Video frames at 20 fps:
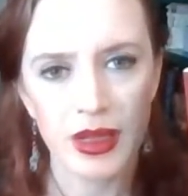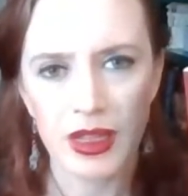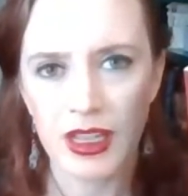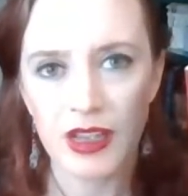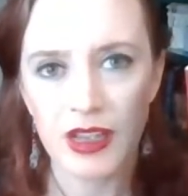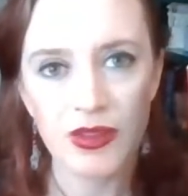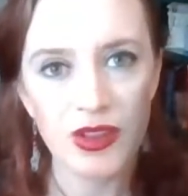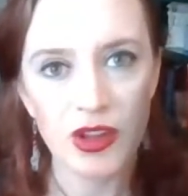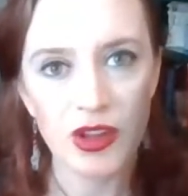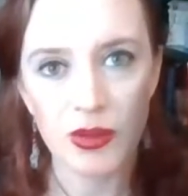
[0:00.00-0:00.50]

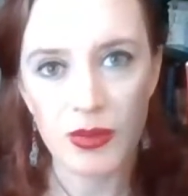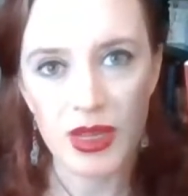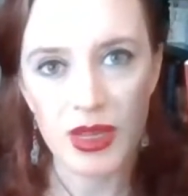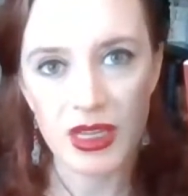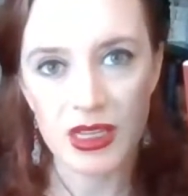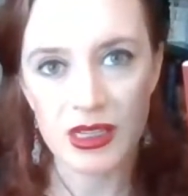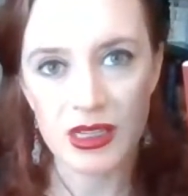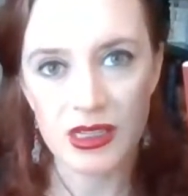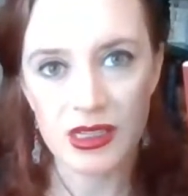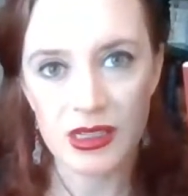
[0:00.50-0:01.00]
even their
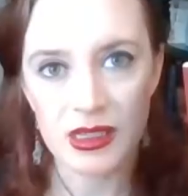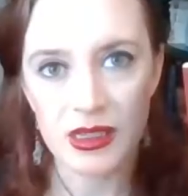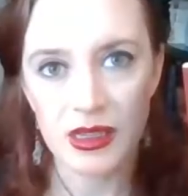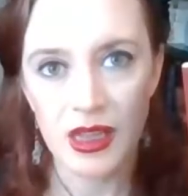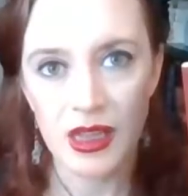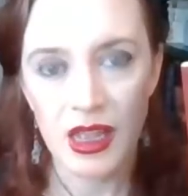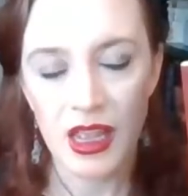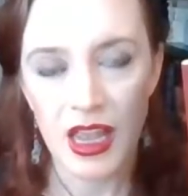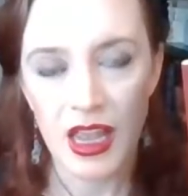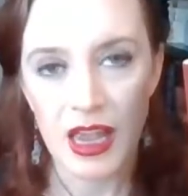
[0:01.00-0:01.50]
minions,
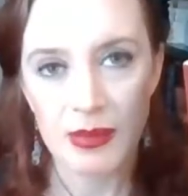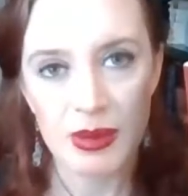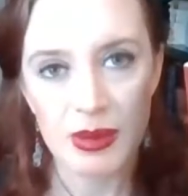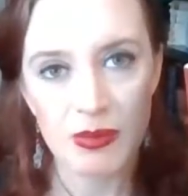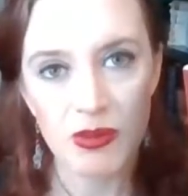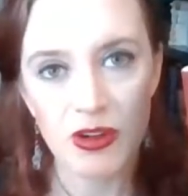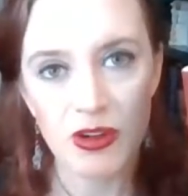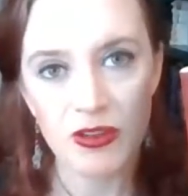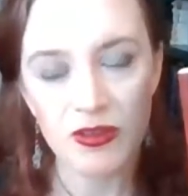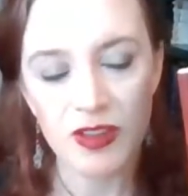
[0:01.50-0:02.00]
had been
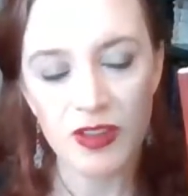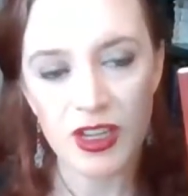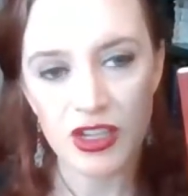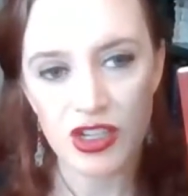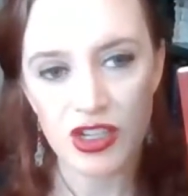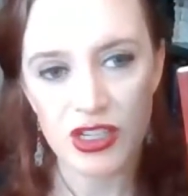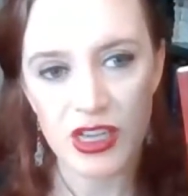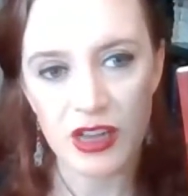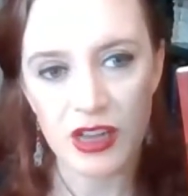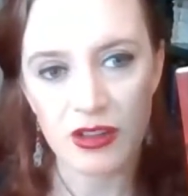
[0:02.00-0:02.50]
more
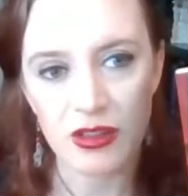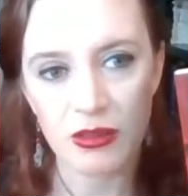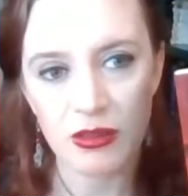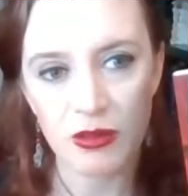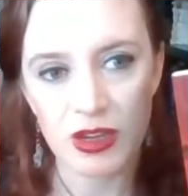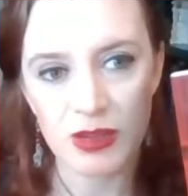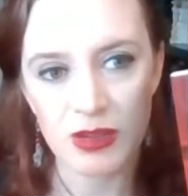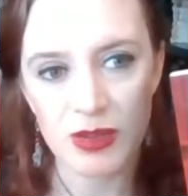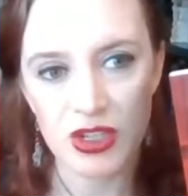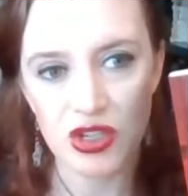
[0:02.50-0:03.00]
fleshed out,
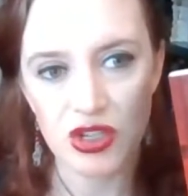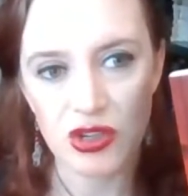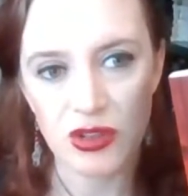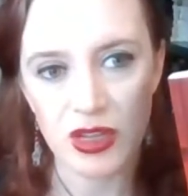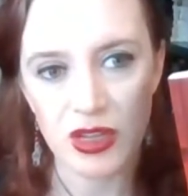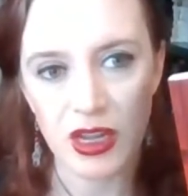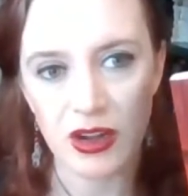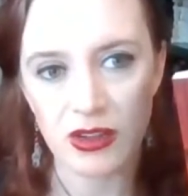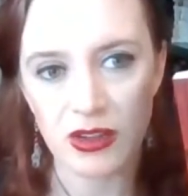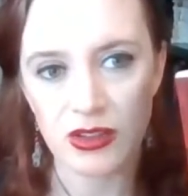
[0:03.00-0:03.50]
three-dimensional
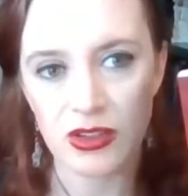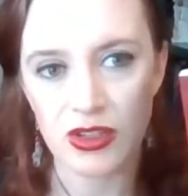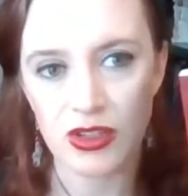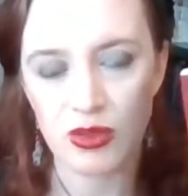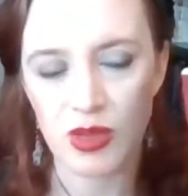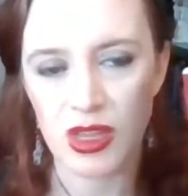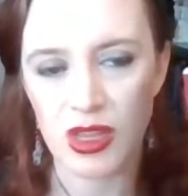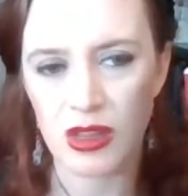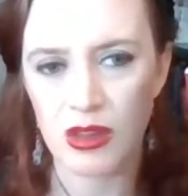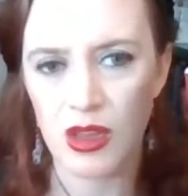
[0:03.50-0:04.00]
characters
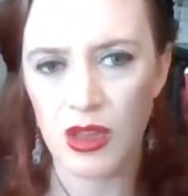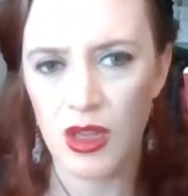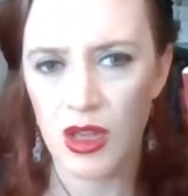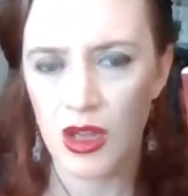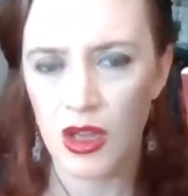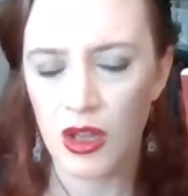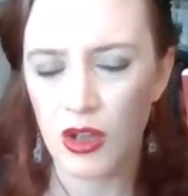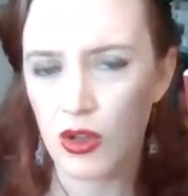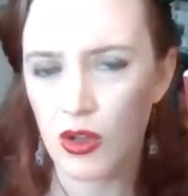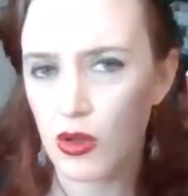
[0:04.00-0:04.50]
with
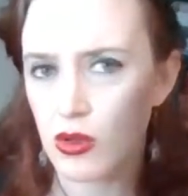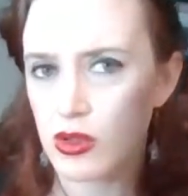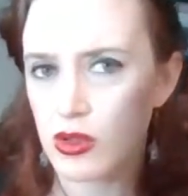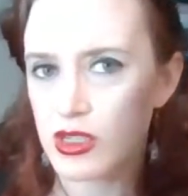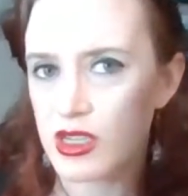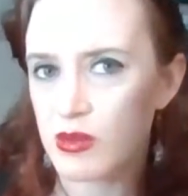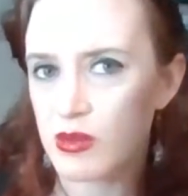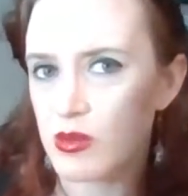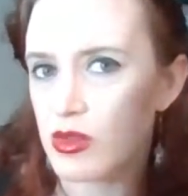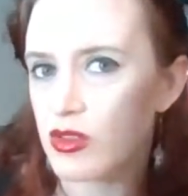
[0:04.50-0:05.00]

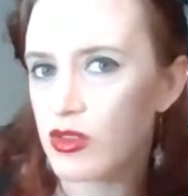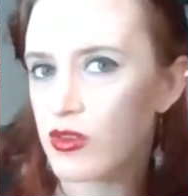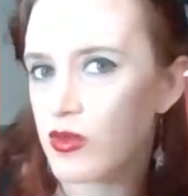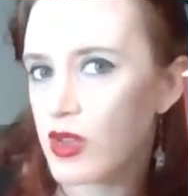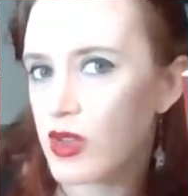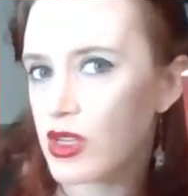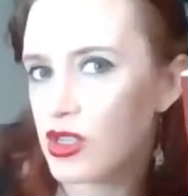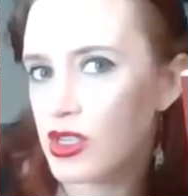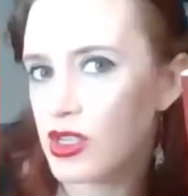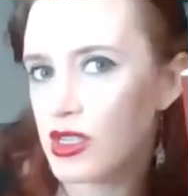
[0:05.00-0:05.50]
goals and
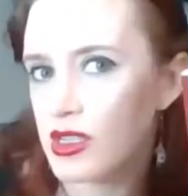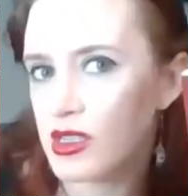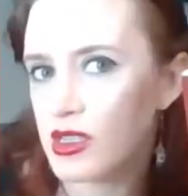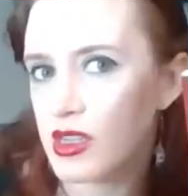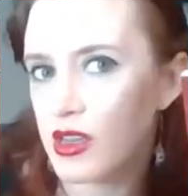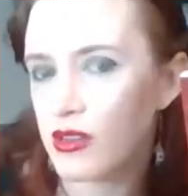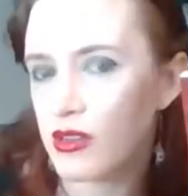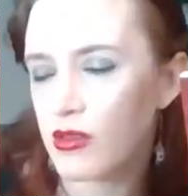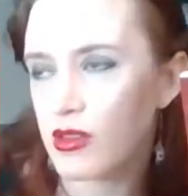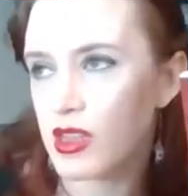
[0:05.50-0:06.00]
motivations
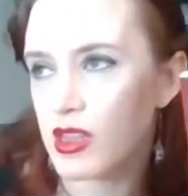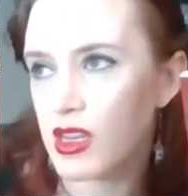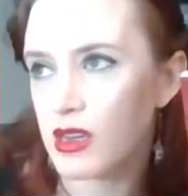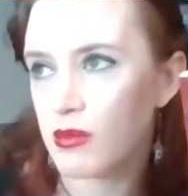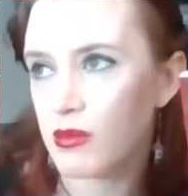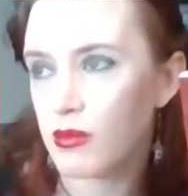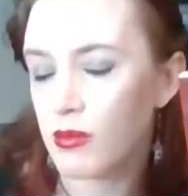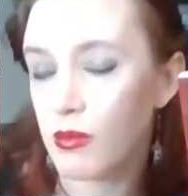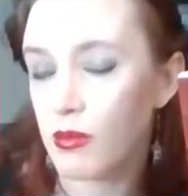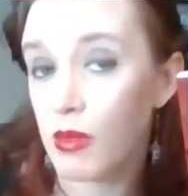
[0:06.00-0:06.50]
other
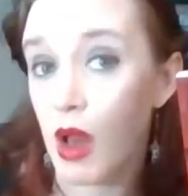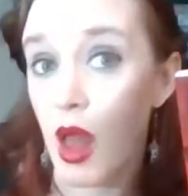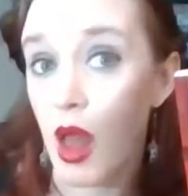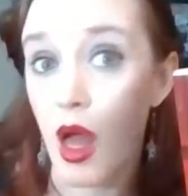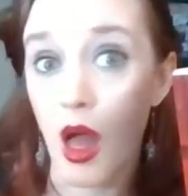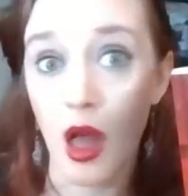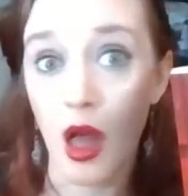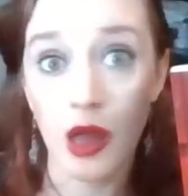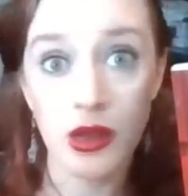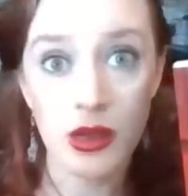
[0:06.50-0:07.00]
than
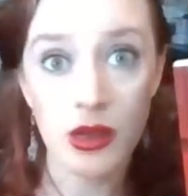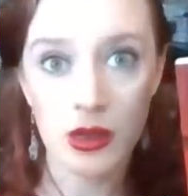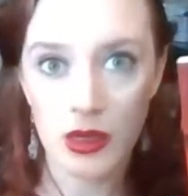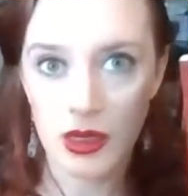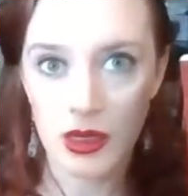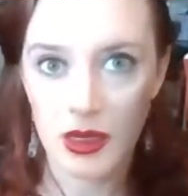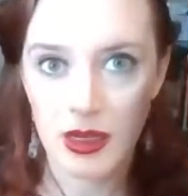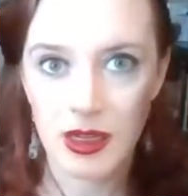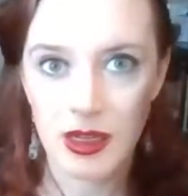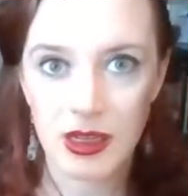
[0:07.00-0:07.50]
blood.
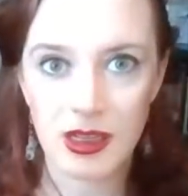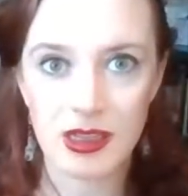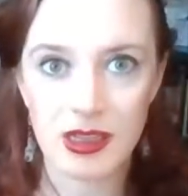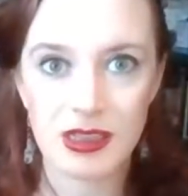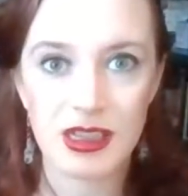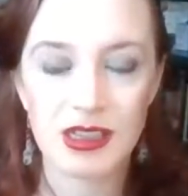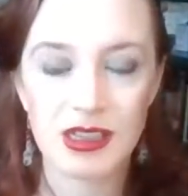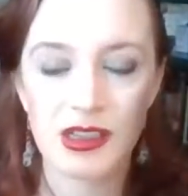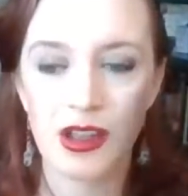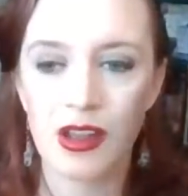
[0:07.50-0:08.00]
Because
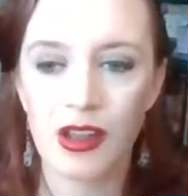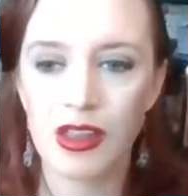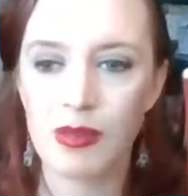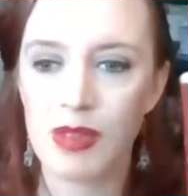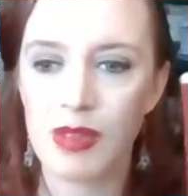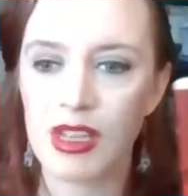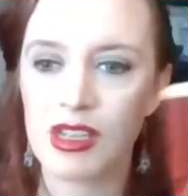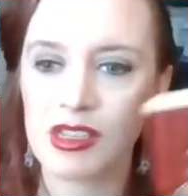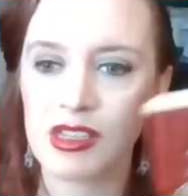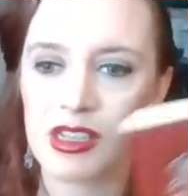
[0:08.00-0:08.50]
that's all the
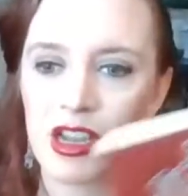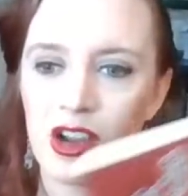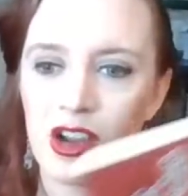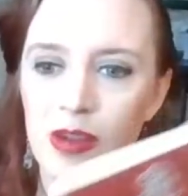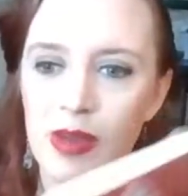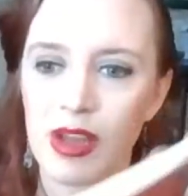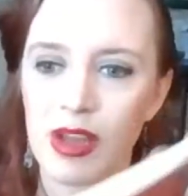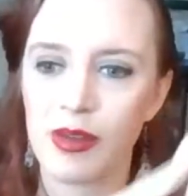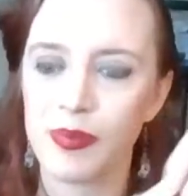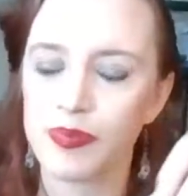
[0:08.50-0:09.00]
minions care
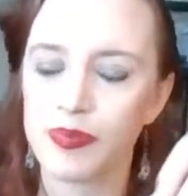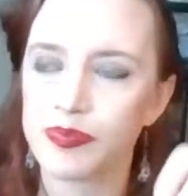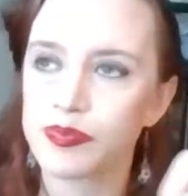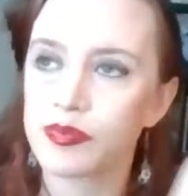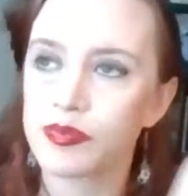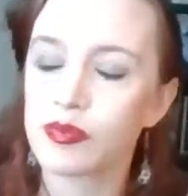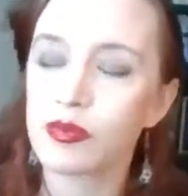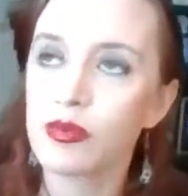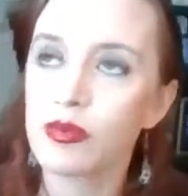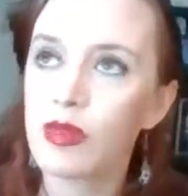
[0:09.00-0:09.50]
about.
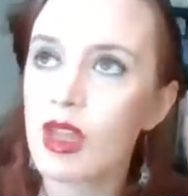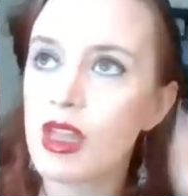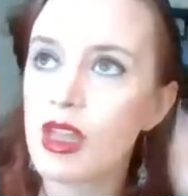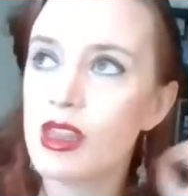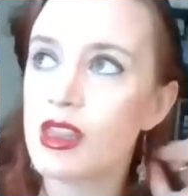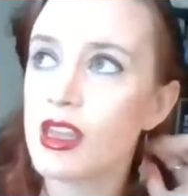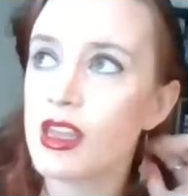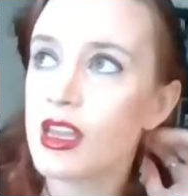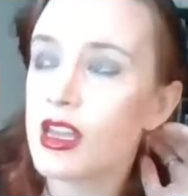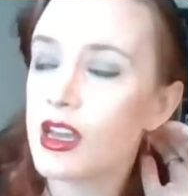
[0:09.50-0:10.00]

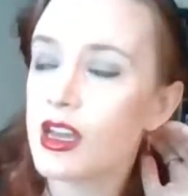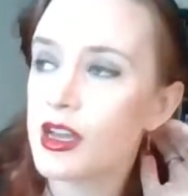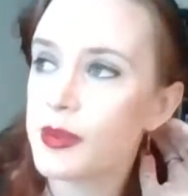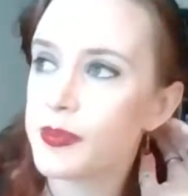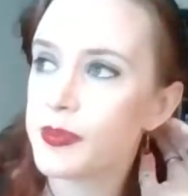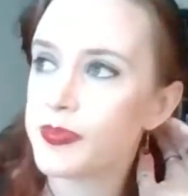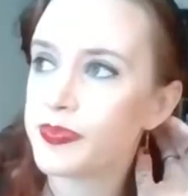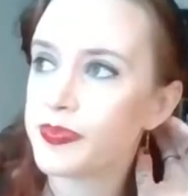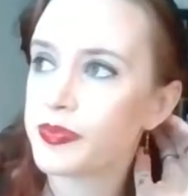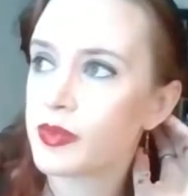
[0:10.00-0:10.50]

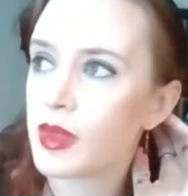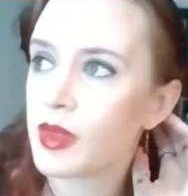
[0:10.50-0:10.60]
The